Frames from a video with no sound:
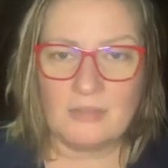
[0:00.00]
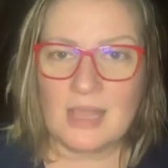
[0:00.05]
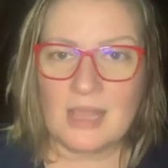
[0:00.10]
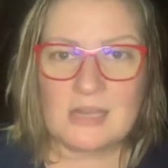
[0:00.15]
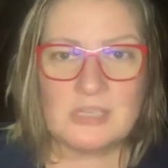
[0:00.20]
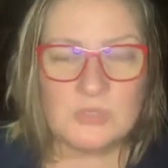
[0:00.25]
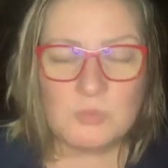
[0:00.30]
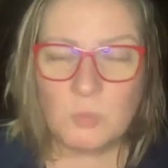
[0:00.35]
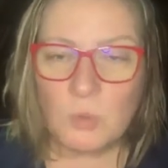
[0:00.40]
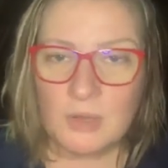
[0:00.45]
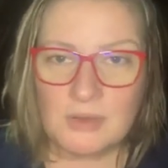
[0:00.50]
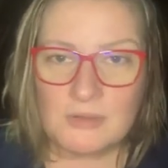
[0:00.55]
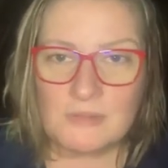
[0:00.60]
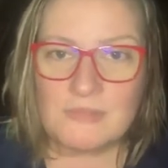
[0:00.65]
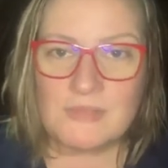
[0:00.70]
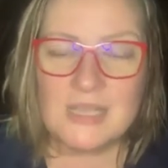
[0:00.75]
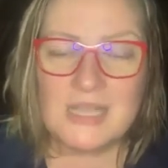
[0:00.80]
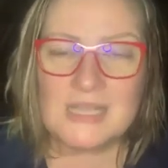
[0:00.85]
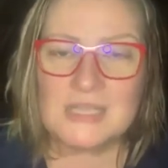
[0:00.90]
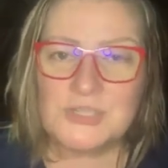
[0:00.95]
That is one
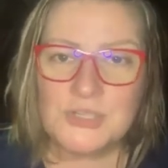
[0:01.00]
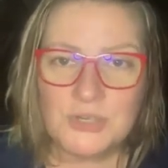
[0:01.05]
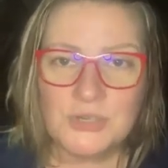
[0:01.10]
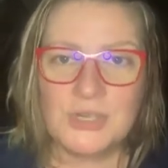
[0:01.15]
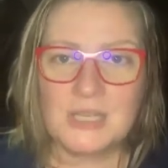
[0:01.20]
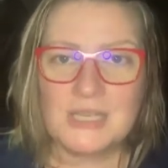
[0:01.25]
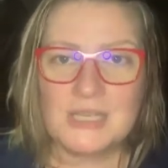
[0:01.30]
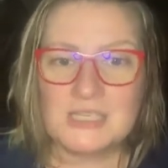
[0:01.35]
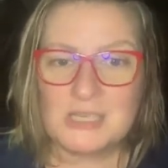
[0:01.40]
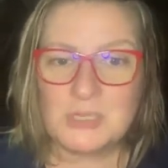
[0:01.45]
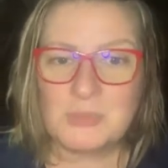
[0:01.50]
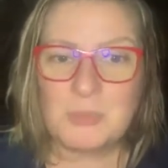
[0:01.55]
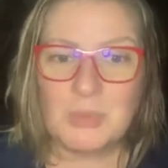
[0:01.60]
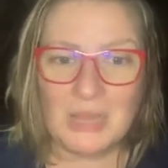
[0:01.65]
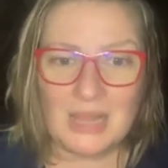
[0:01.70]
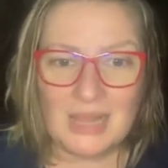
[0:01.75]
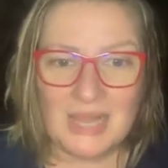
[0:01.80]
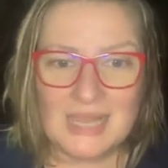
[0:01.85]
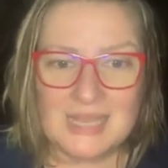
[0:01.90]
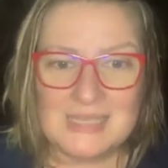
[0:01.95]
of the dirtiest
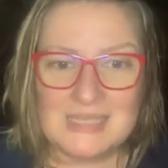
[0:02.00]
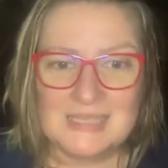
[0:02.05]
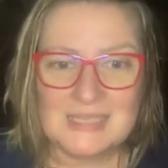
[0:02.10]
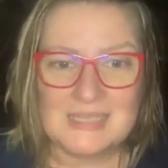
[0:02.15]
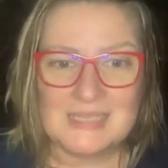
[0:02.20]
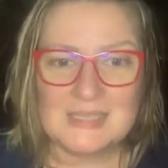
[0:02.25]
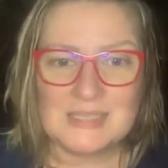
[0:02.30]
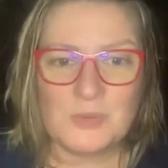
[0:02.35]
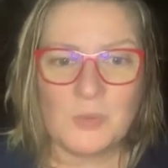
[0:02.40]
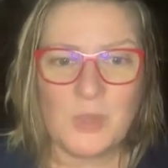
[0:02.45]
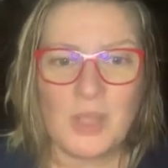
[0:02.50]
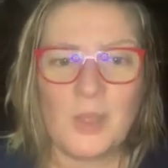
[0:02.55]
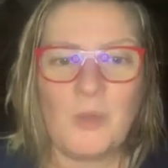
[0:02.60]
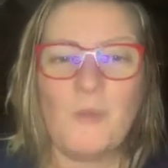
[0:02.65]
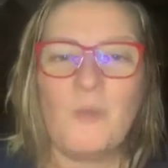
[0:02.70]
places, okay?